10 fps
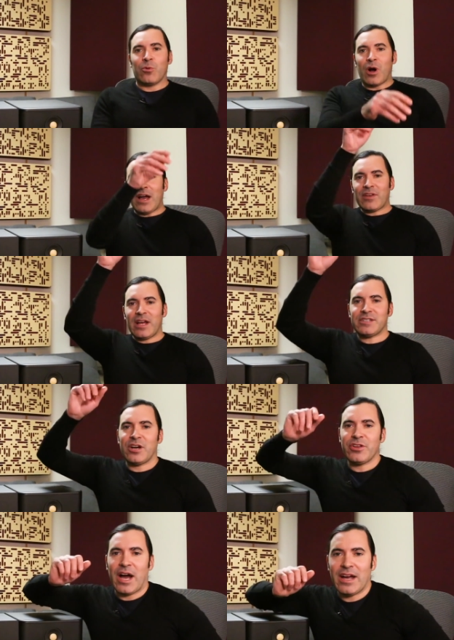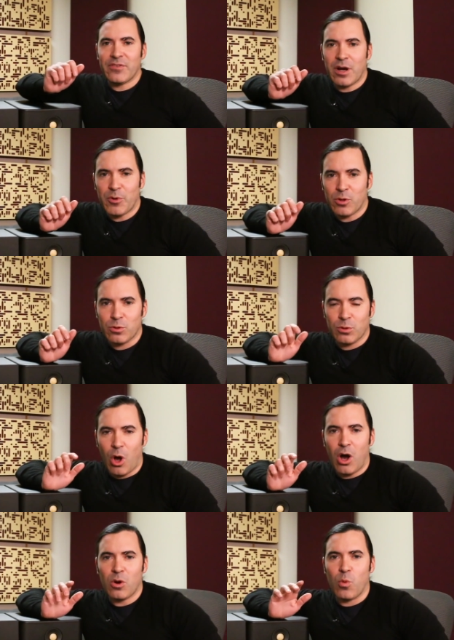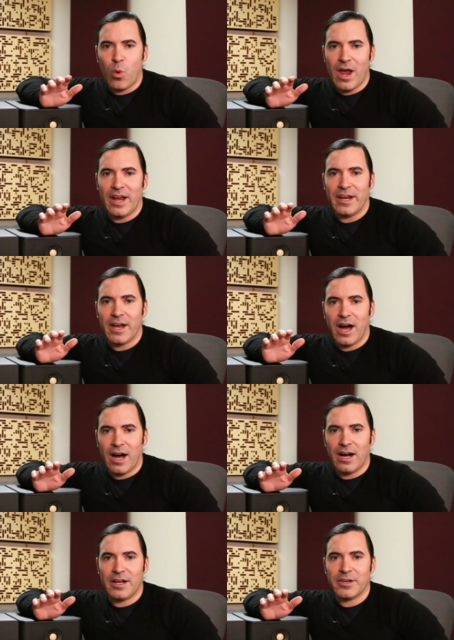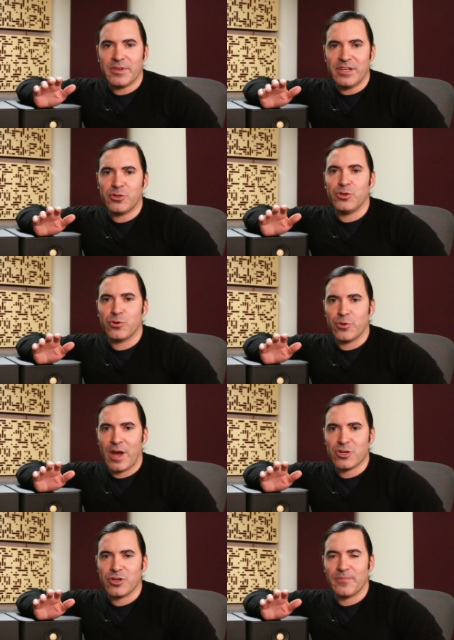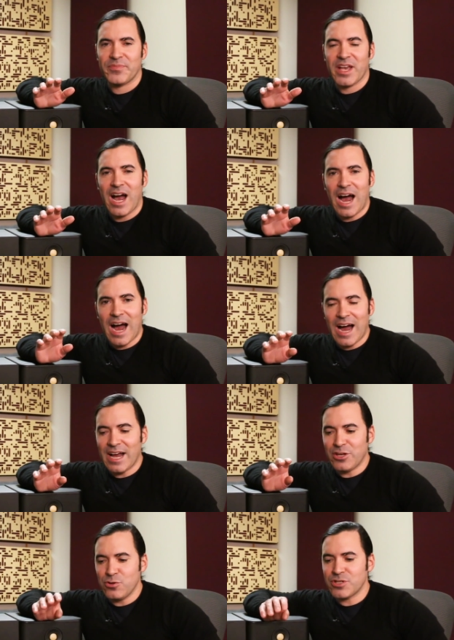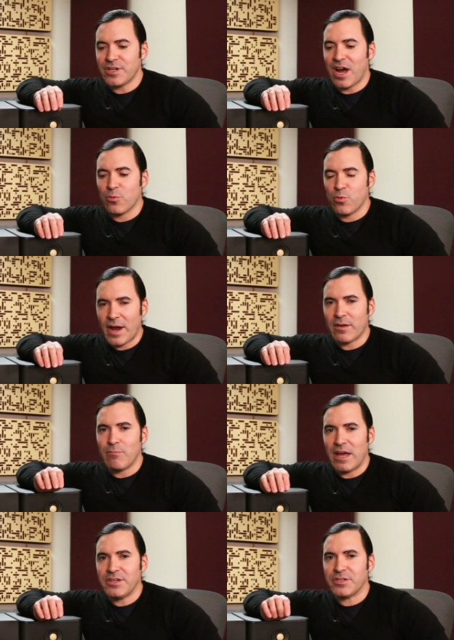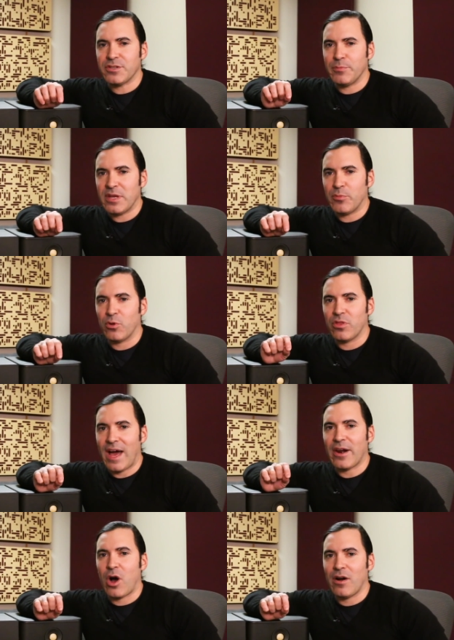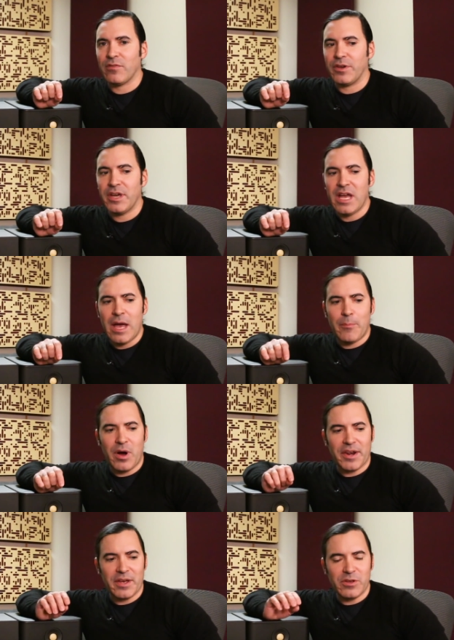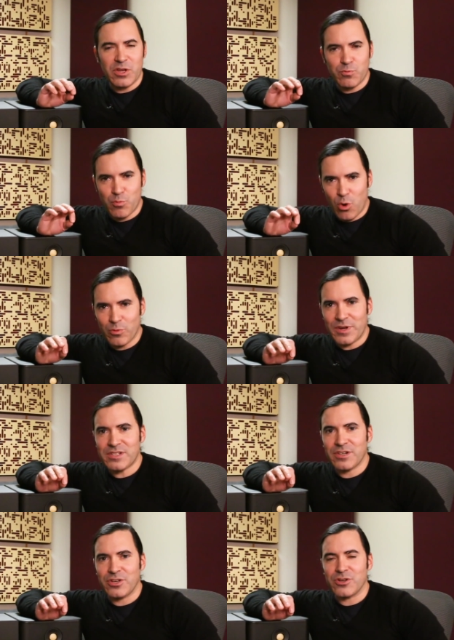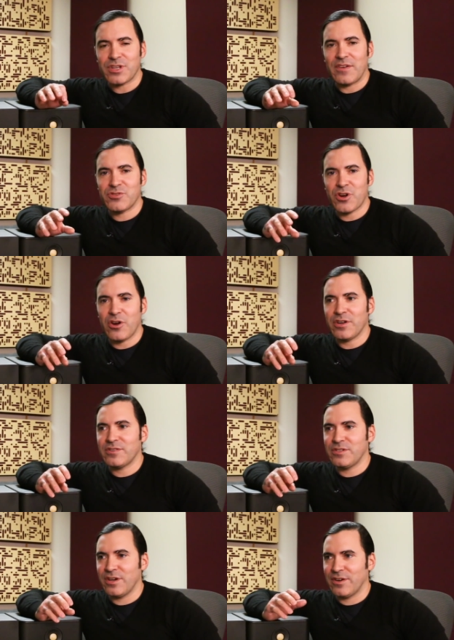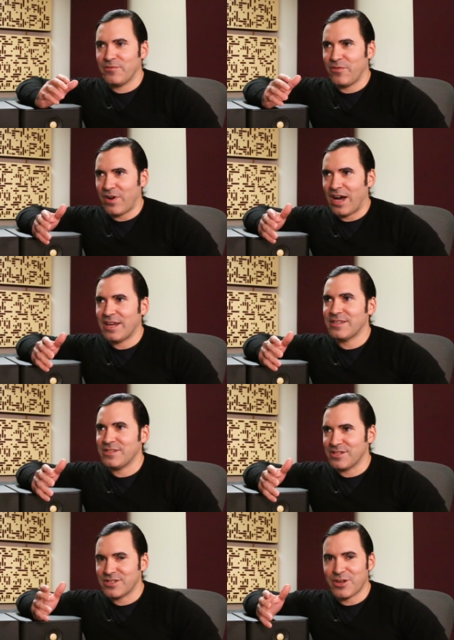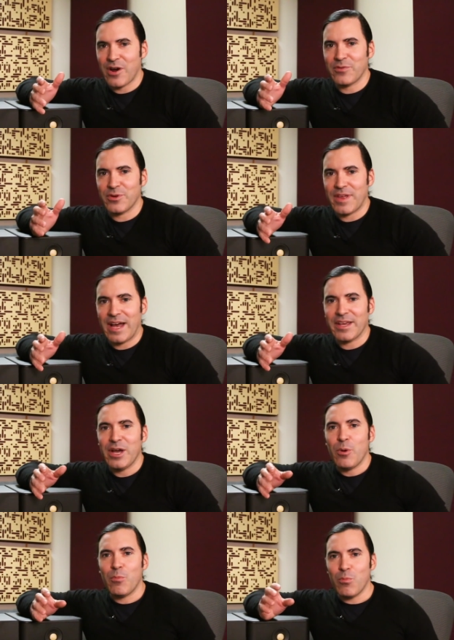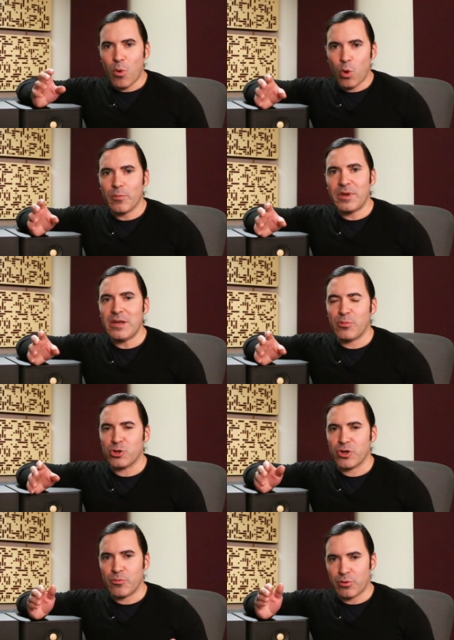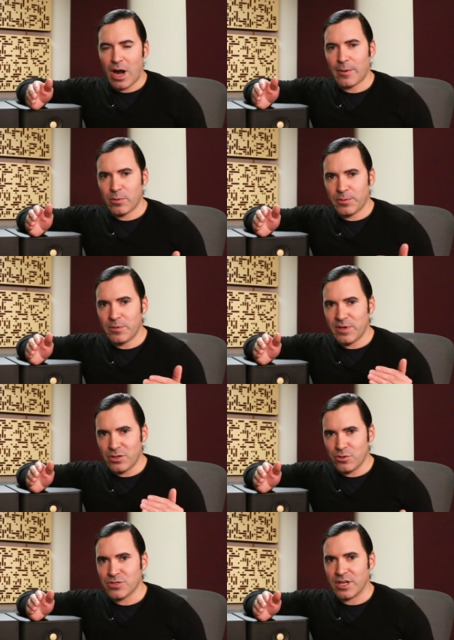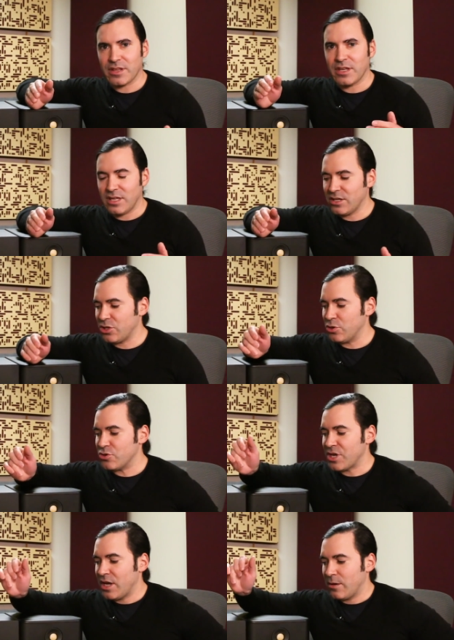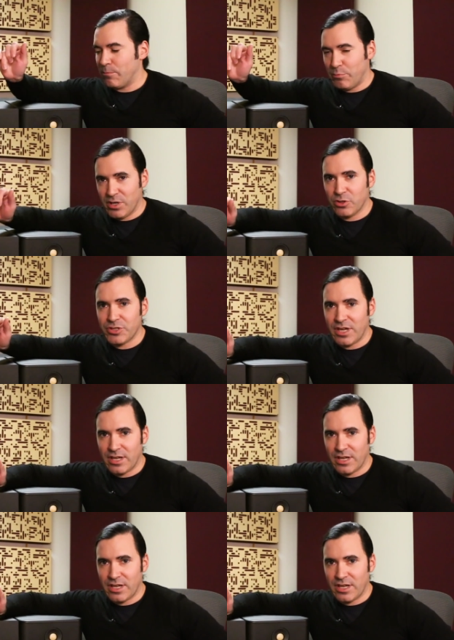Well, I've got to tell you, I've come a long way on EQ correction. I used to not recommend it to people that often, but in more recent years, I've started to find and discover that more people should probably be using the EQs built